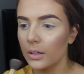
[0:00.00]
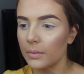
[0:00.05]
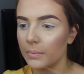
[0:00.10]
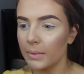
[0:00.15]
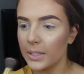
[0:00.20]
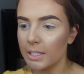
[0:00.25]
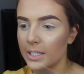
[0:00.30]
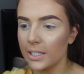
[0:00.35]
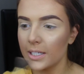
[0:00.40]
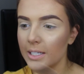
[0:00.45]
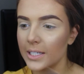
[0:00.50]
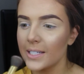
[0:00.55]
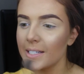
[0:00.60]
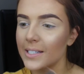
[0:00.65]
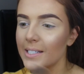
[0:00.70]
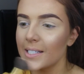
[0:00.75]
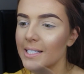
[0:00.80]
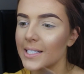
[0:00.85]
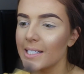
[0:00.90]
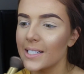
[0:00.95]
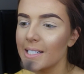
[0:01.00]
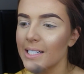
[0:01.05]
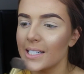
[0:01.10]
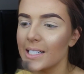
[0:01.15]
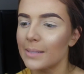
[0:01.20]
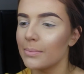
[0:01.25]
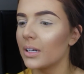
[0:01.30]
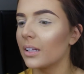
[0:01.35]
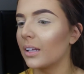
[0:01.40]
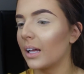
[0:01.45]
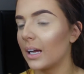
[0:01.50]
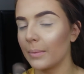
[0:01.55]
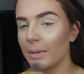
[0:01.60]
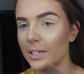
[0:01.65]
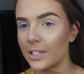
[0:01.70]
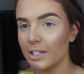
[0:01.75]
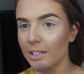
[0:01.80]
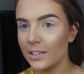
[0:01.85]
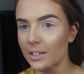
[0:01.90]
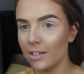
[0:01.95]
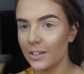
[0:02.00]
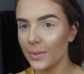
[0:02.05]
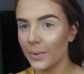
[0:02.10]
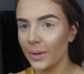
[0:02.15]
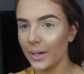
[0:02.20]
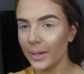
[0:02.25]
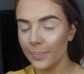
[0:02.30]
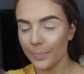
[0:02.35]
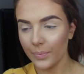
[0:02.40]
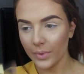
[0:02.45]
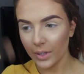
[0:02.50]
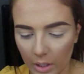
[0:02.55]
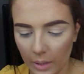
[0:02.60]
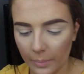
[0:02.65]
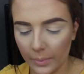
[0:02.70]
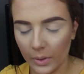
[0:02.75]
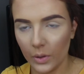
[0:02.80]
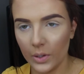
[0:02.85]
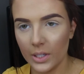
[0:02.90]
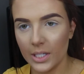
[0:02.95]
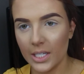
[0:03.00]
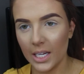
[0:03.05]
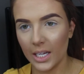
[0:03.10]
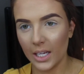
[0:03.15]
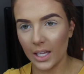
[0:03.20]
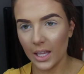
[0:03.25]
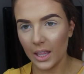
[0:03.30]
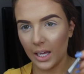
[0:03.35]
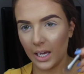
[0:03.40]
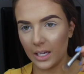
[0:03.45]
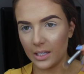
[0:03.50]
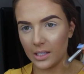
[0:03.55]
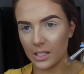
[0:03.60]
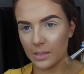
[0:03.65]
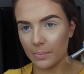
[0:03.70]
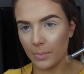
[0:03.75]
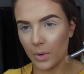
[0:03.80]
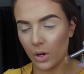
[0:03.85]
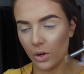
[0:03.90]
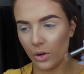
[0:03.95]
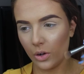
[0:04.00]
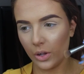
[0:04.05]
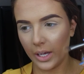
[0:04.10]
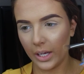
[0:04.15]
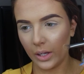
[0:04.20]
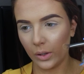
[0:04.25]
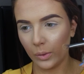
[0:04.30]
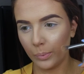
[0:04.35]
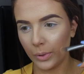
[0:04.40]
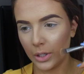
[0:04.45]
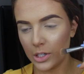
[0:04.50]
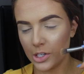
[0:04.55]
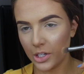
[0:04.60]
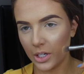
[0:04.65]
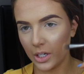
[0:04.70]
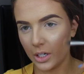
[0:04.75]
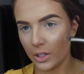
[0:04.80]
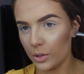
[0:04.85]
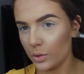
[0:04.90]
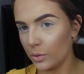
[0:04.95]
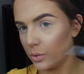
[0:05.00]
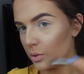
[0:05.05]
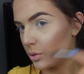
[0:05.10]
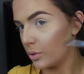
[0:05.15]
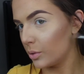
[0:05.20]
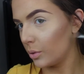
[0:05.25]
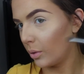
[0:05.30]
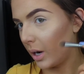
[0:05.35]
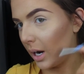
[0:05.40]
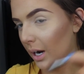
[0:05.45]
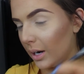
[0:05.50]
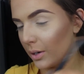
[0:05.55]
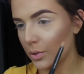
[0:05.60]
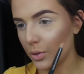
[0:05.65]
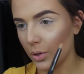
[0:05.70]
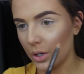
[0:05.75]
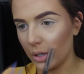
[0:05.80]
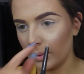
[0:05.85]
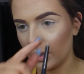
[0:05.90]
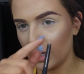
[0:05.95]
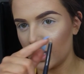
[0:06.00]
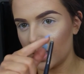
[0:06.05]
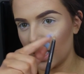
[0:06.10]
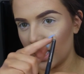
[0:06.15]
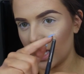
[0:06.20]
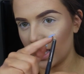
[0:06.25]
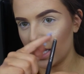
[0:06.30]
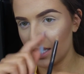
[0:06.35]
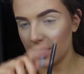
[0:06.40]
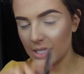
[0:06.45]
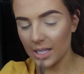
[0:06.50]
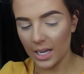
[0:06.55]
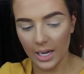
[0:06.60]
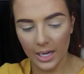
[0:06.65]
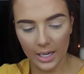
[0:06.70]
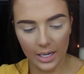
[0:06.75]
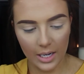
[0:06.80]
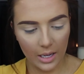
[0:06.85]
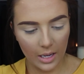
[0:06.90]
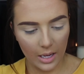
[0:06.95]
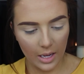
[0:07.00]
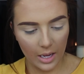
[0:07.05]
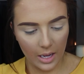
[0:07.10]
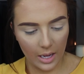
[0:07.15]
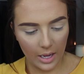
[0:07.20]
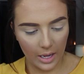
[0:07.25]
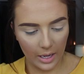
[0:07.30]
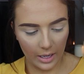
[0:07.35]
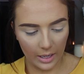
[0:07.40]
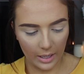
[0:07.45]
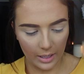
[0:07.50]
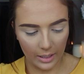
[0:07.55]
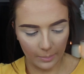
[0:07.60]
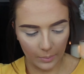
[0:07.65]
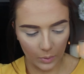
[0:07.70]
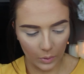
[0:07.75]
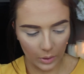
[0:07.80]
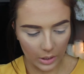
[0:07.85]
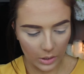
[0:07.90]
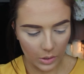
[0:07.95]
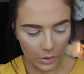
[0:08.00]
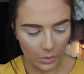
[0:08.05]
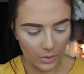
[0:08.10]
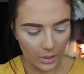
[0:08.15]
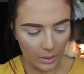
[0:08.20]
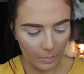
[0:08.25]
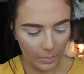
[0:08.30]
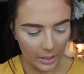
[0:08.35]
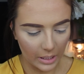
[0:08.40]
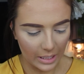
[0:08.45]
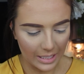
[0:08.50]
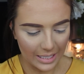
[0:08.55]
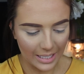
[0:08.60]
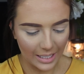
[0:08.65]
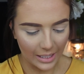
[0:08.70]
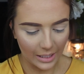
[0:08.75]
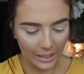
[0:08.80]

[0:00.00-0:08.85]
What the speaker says: my chin. I put a lot on my chin, I don't know why. I'm going to take that small angled brush that I had used to contour. I'm going to take this side and I'm going to dip it into